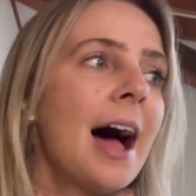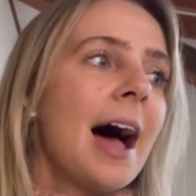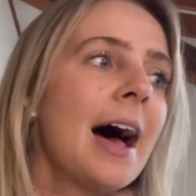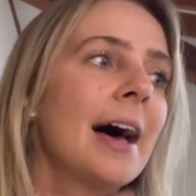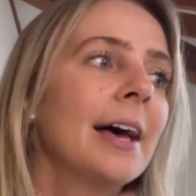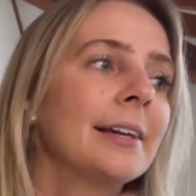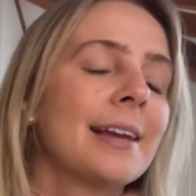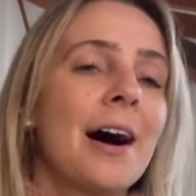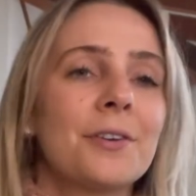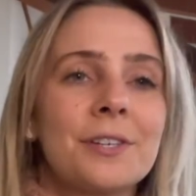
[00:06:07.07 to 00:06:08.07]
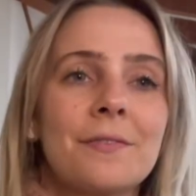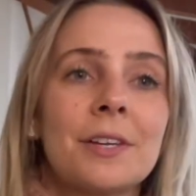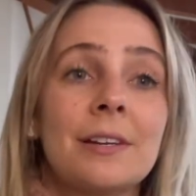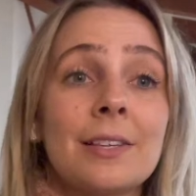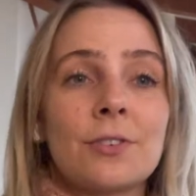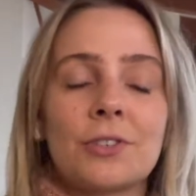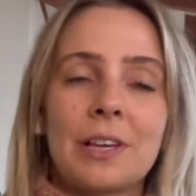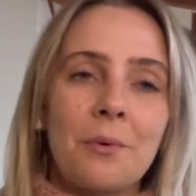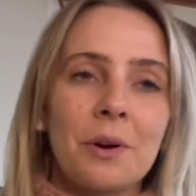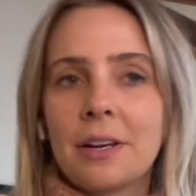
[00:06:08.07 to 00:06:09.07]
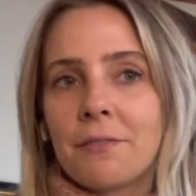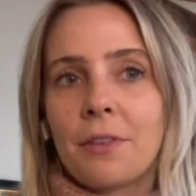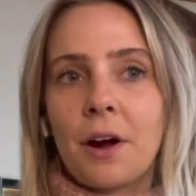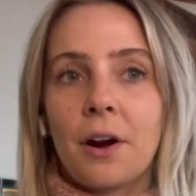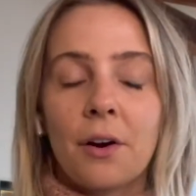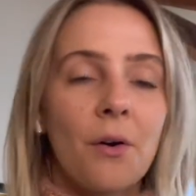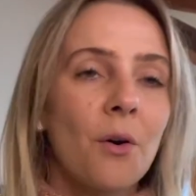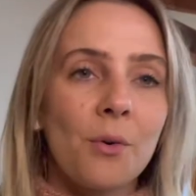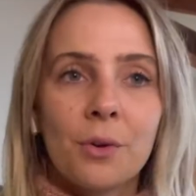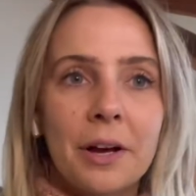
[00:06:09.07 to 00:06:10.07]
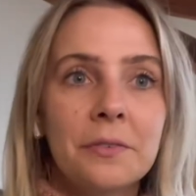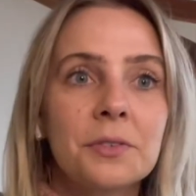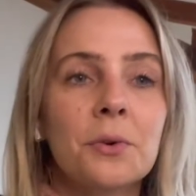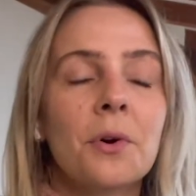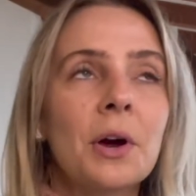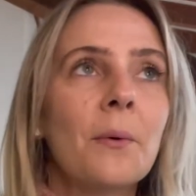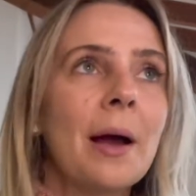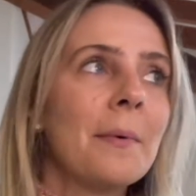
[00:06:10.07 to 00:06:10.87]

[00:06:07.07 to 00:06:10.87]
And I'll just give the condensed version because I don't want to give their whole life story away.